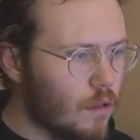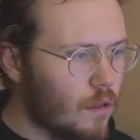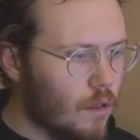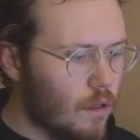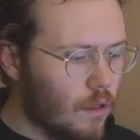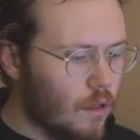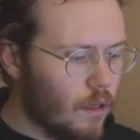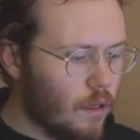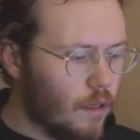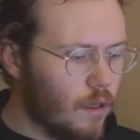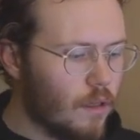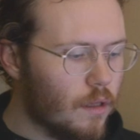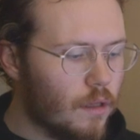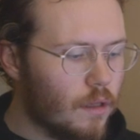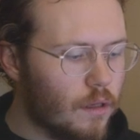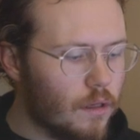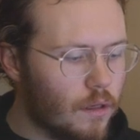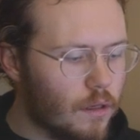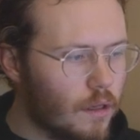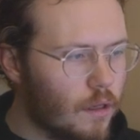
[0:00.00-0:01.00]
and
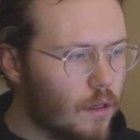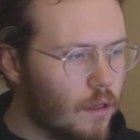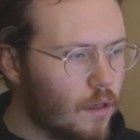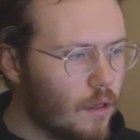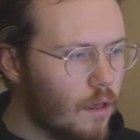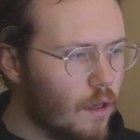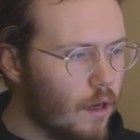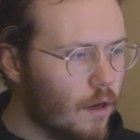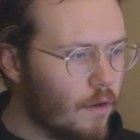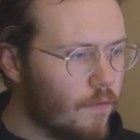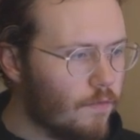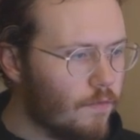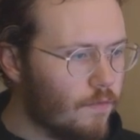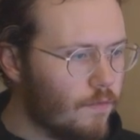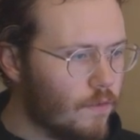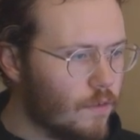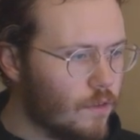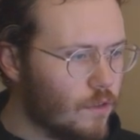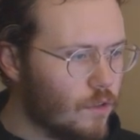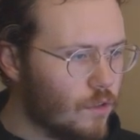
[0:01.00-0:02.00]
then F
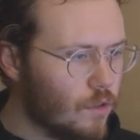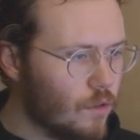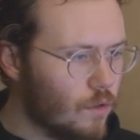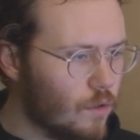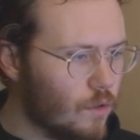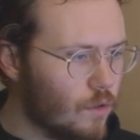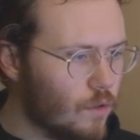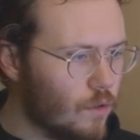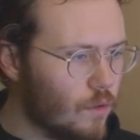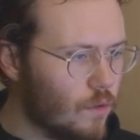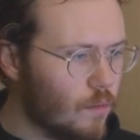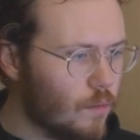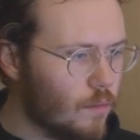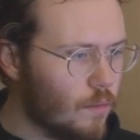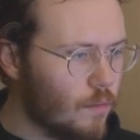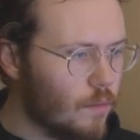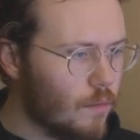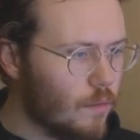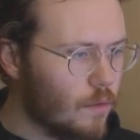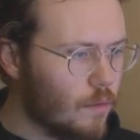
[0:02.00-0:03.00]
to
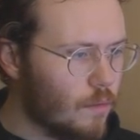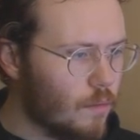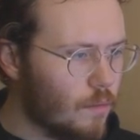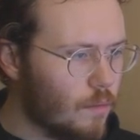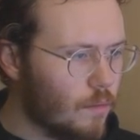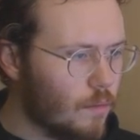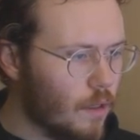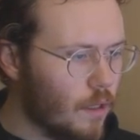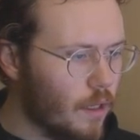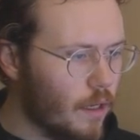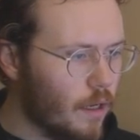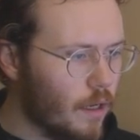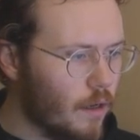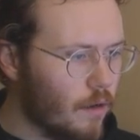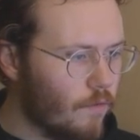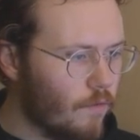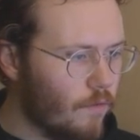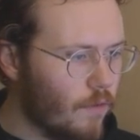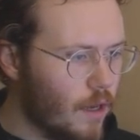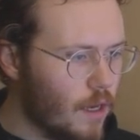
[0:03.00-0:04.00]
lay on
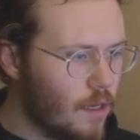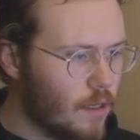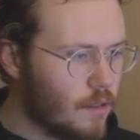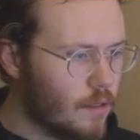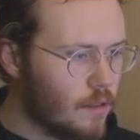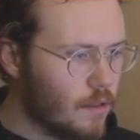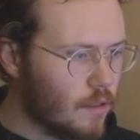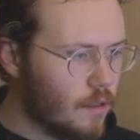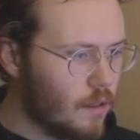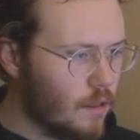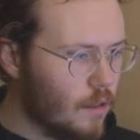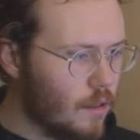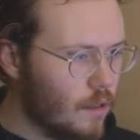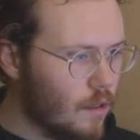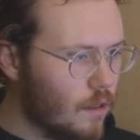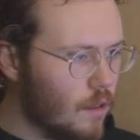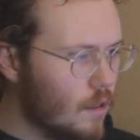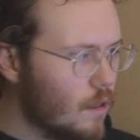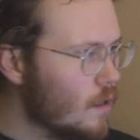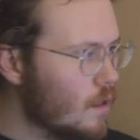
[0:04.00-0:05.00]
face.
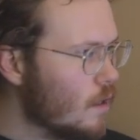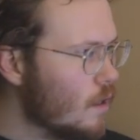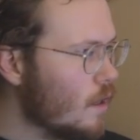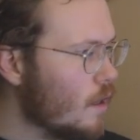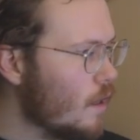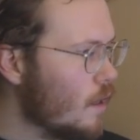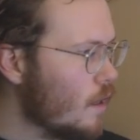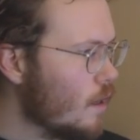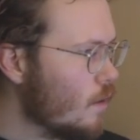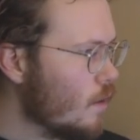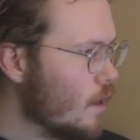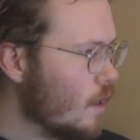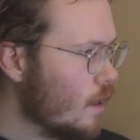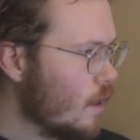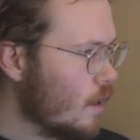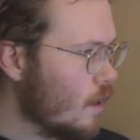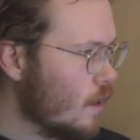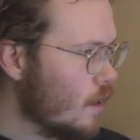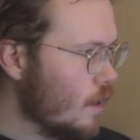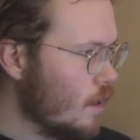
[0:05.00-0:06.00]
And
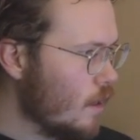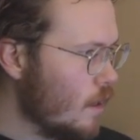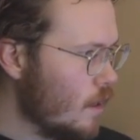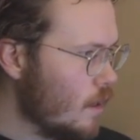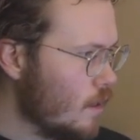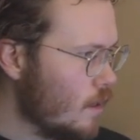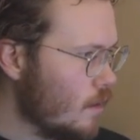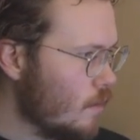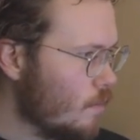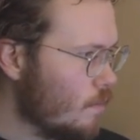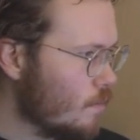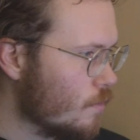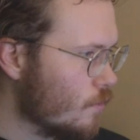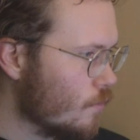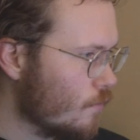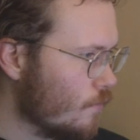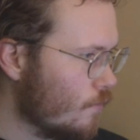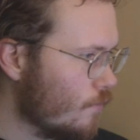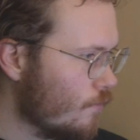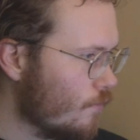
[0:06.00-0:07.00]
I
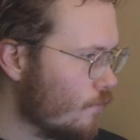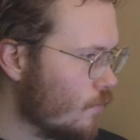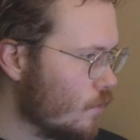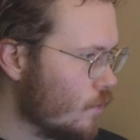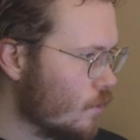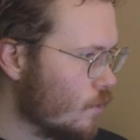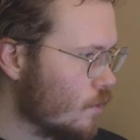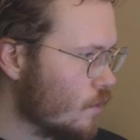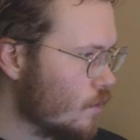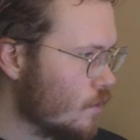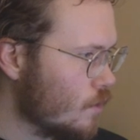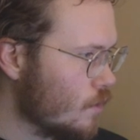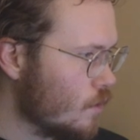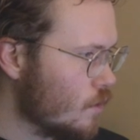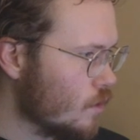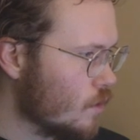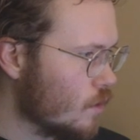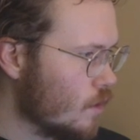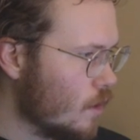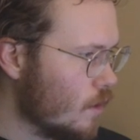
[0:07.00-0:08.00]
prefer to
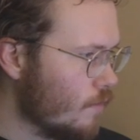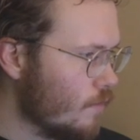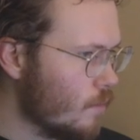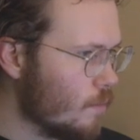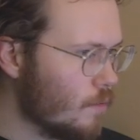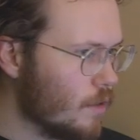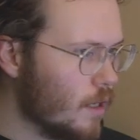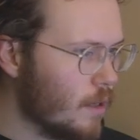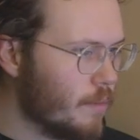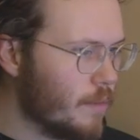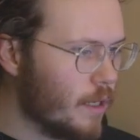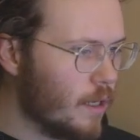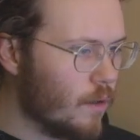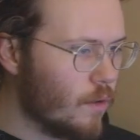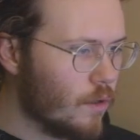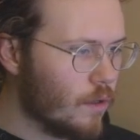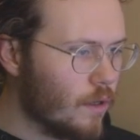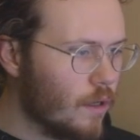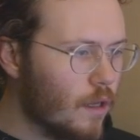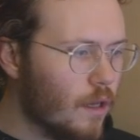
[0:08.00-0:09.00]
turn off the prime
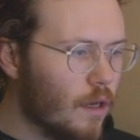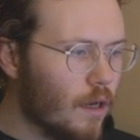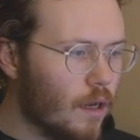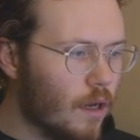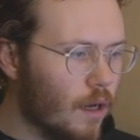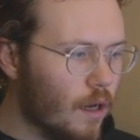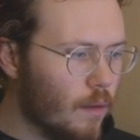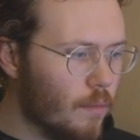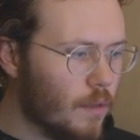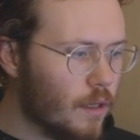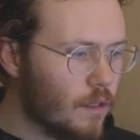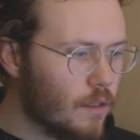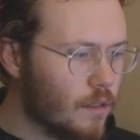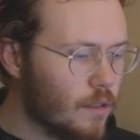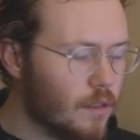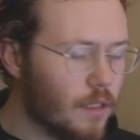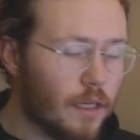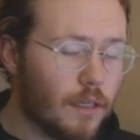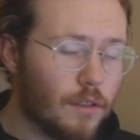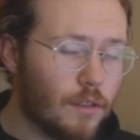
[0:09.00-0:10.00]
tower. I'm not
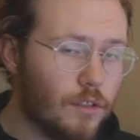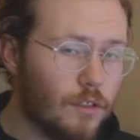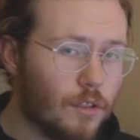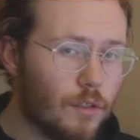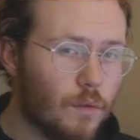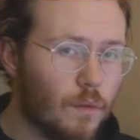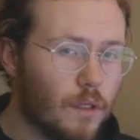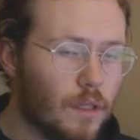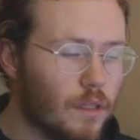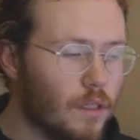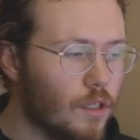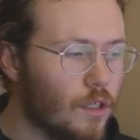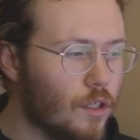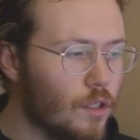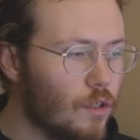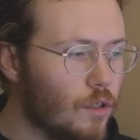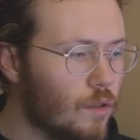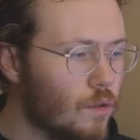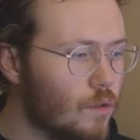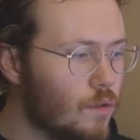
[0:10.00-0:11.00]
exactly sure what the
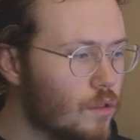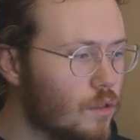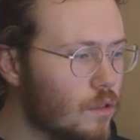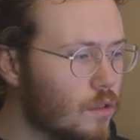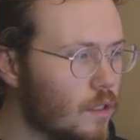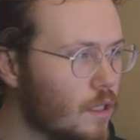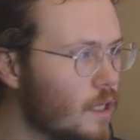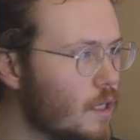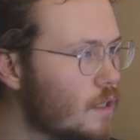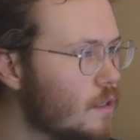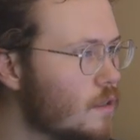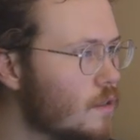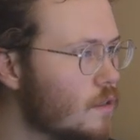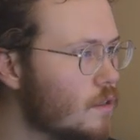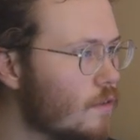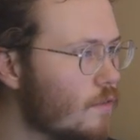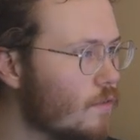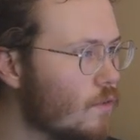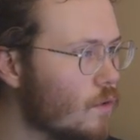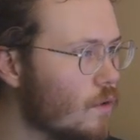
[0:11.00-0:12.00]
use is
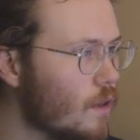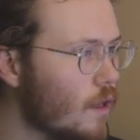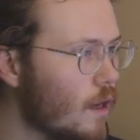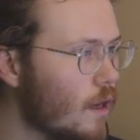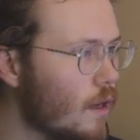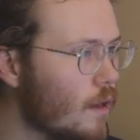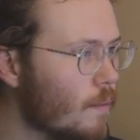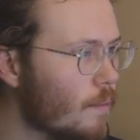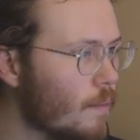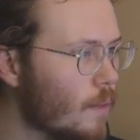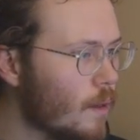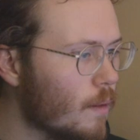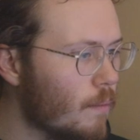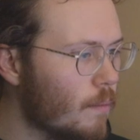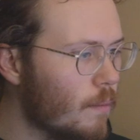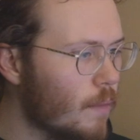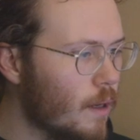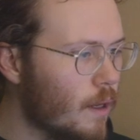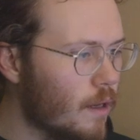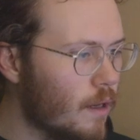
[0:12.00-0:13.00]
for that,
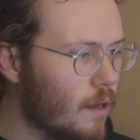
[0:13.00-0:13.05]
but